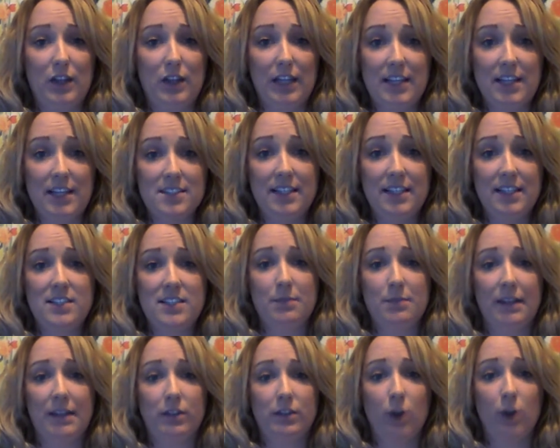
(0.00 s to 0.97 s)
These need to
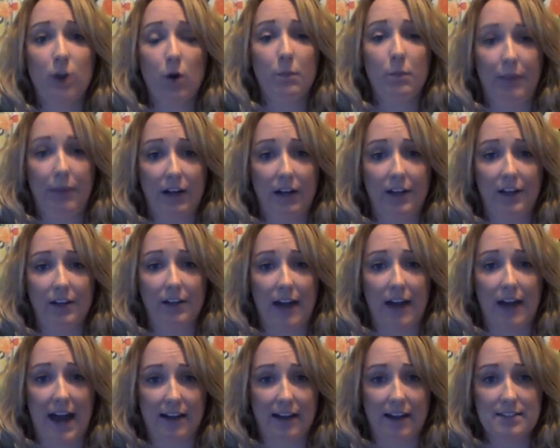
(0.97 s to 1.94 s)
be low barrier
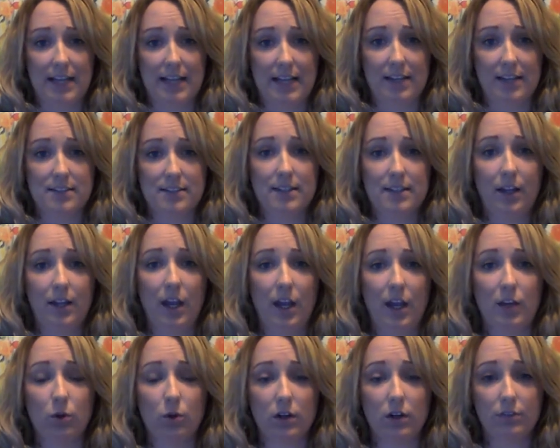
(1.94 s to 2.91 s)
access
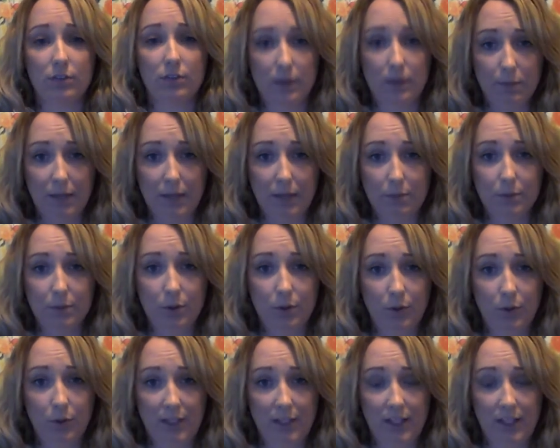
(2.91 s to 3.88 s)
in order for the people
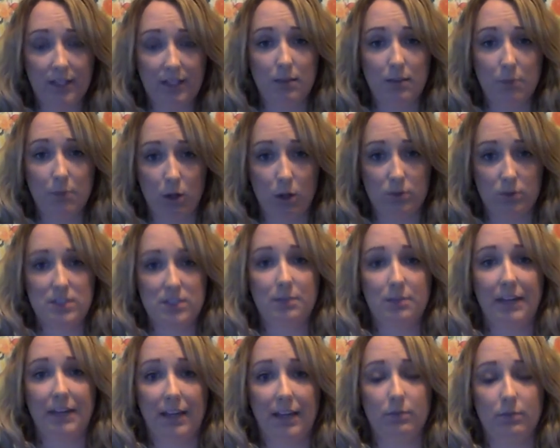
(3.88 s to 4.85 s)
who need it the most to
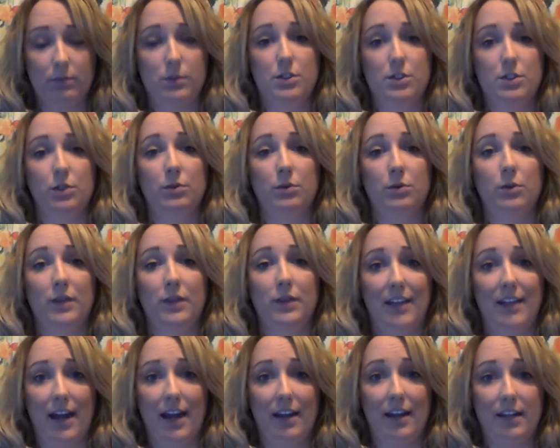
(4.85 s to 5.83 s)
be able to
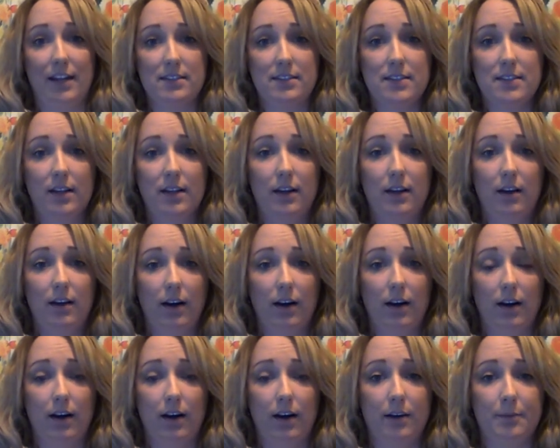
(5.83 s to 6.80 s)
get it.
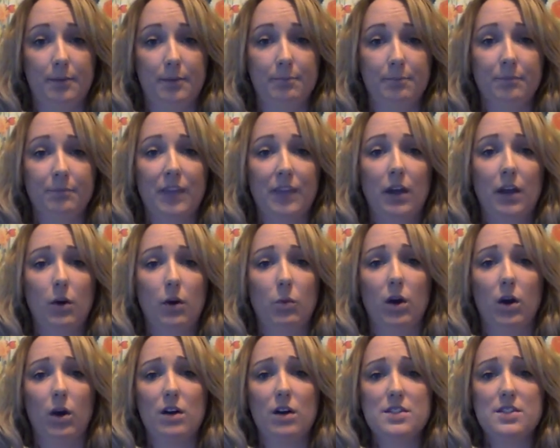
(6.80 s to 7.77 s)

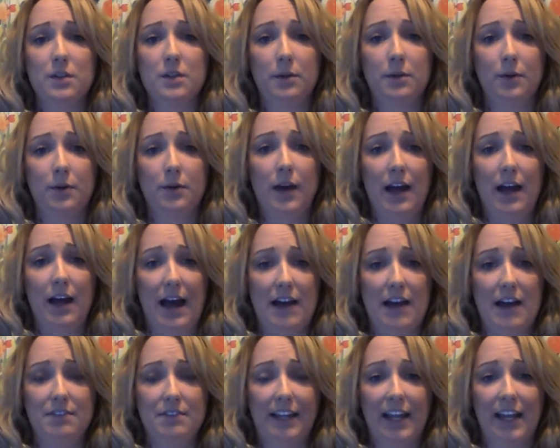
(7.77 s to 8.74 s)
We're also
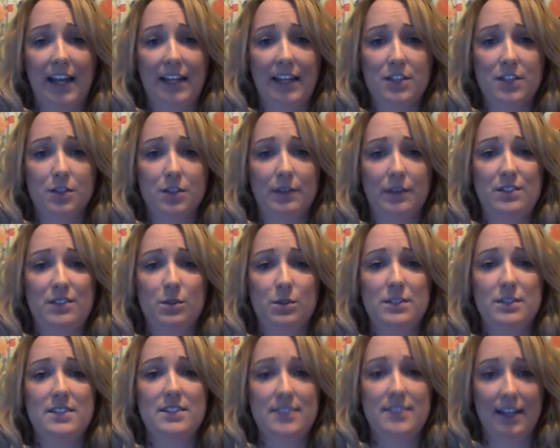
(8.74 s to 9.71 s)
advocating to
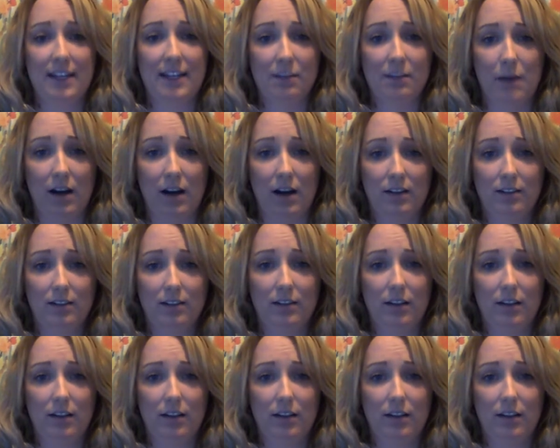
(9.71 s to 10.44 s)
reduce stigma.